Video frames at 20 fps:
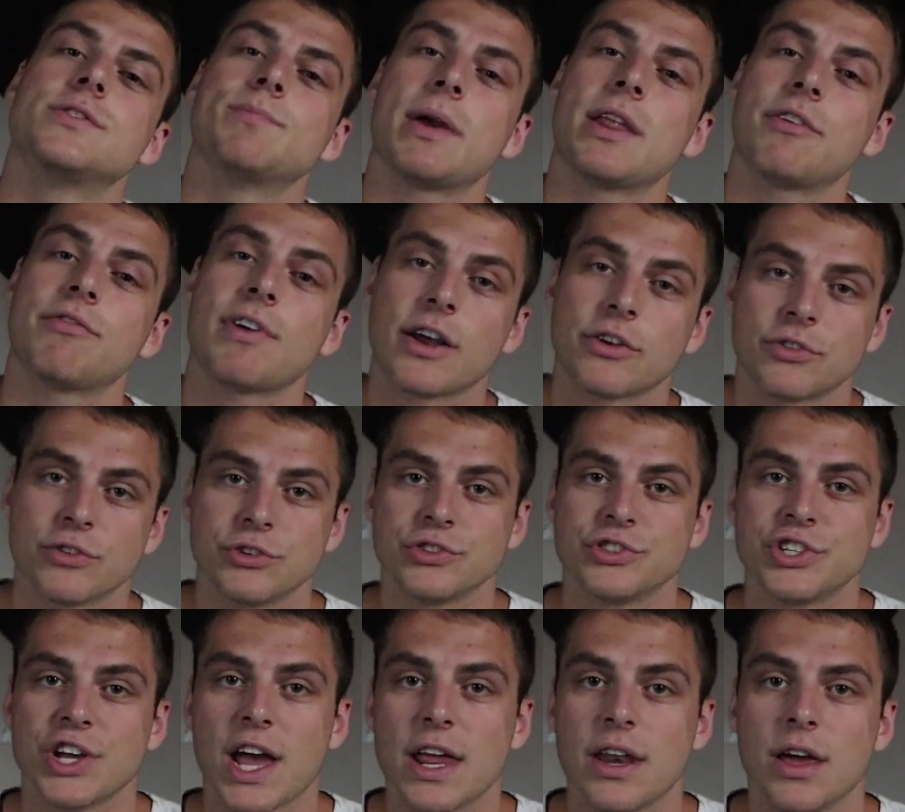manufacture in
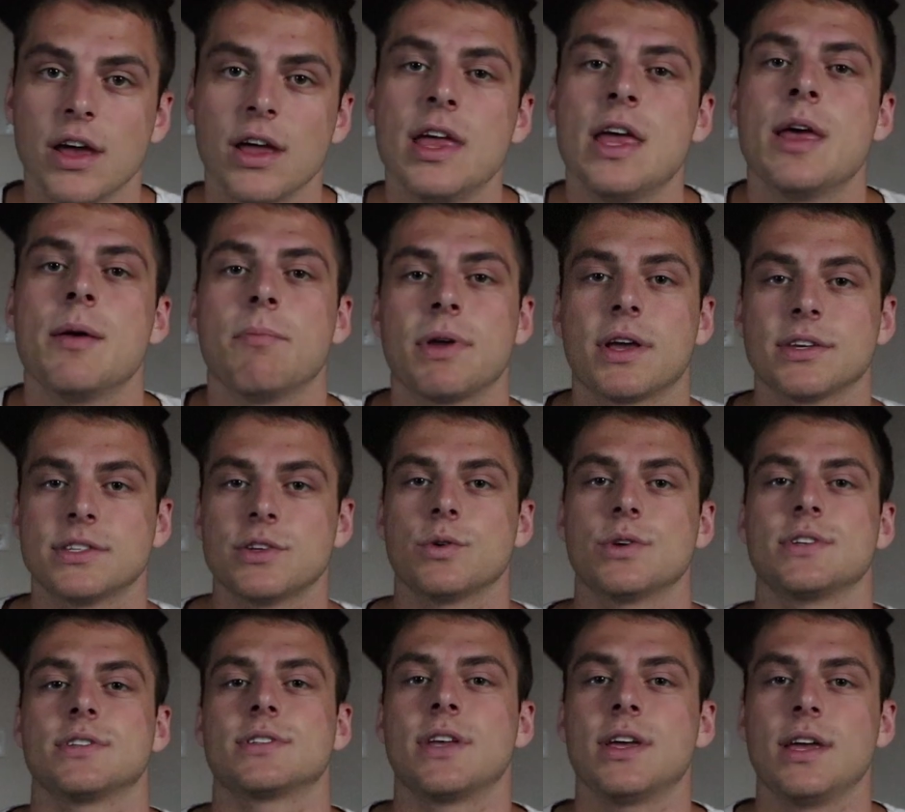China because it
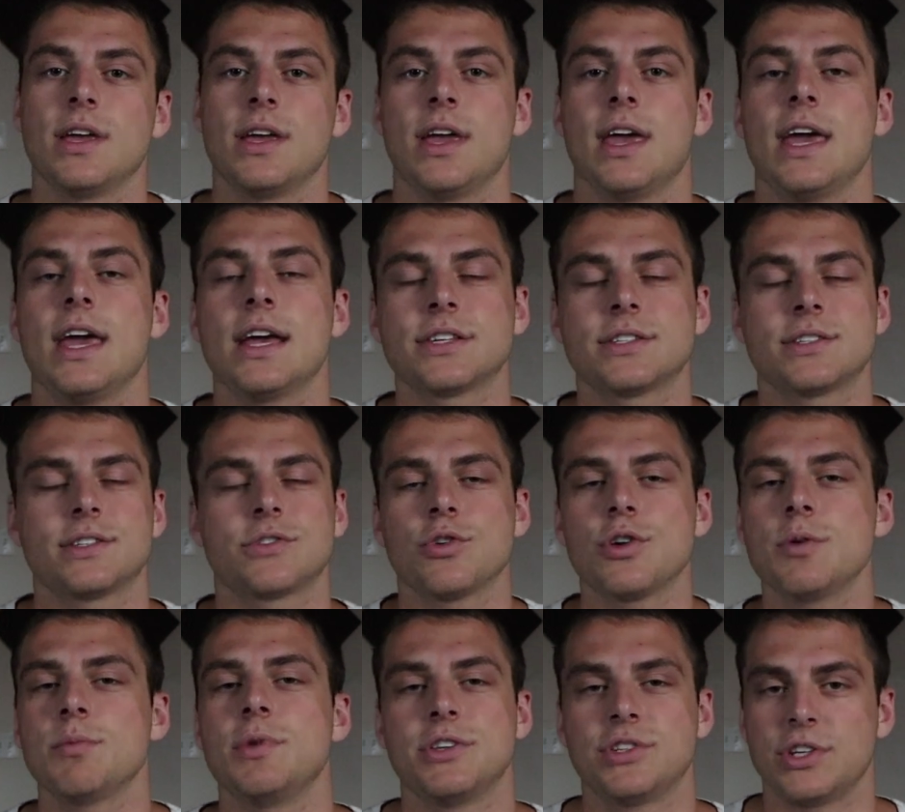was
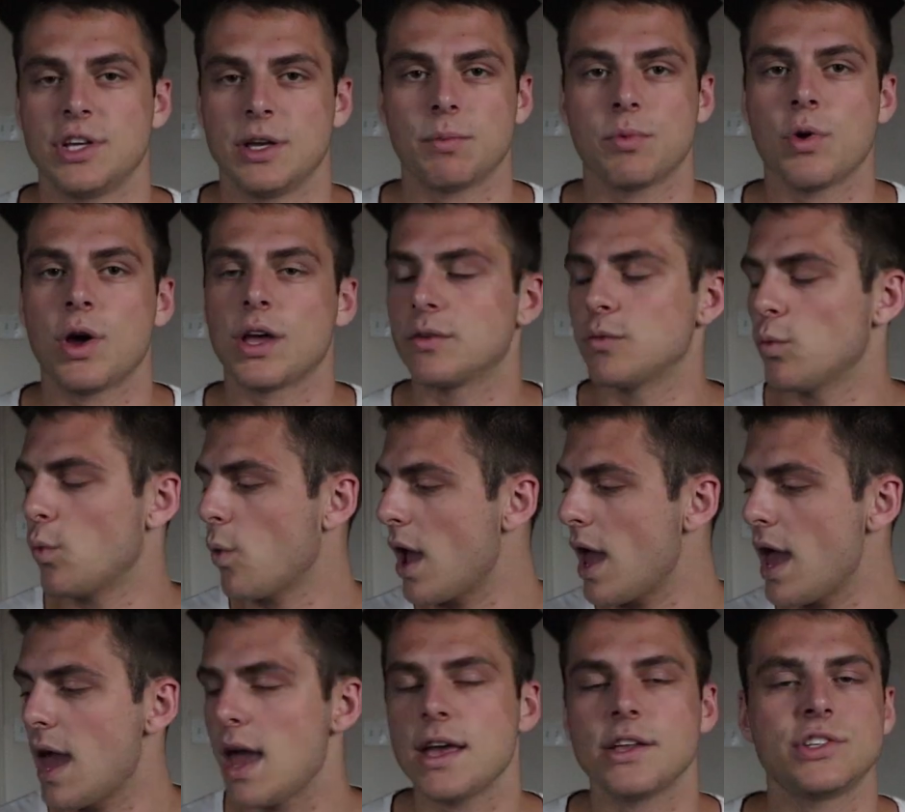extremely cheap, like
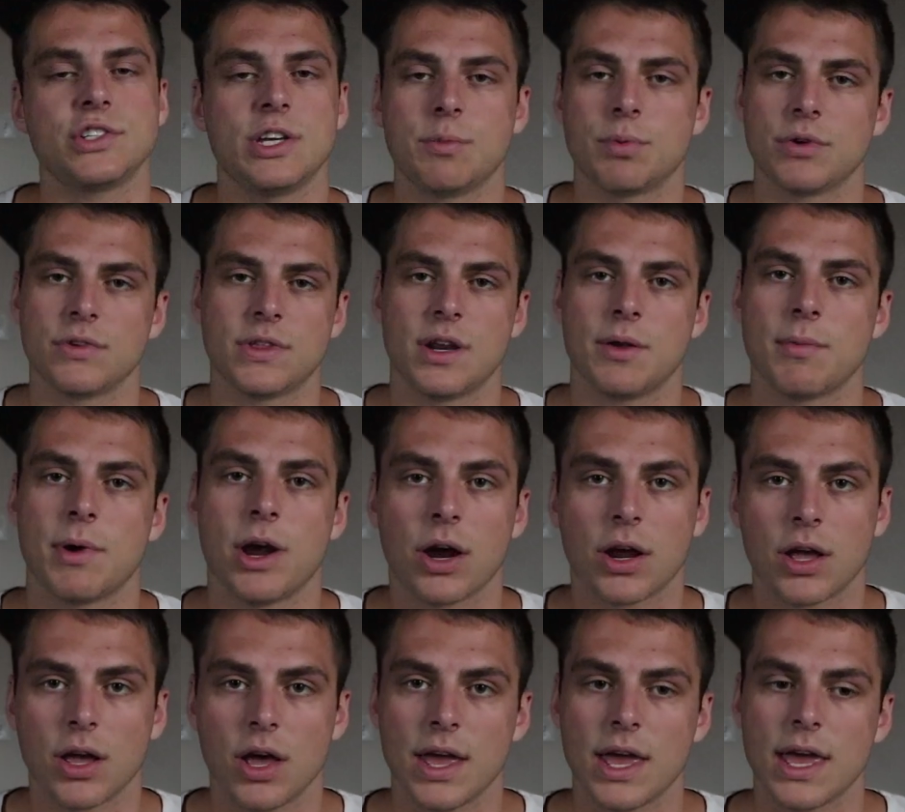way cheaper than
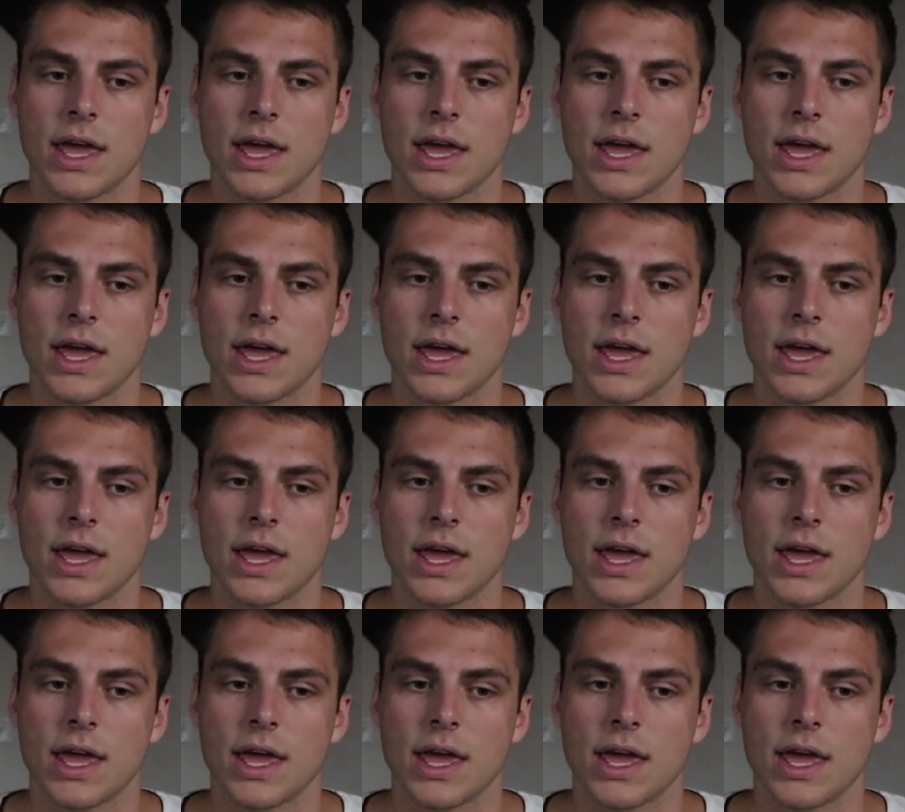America.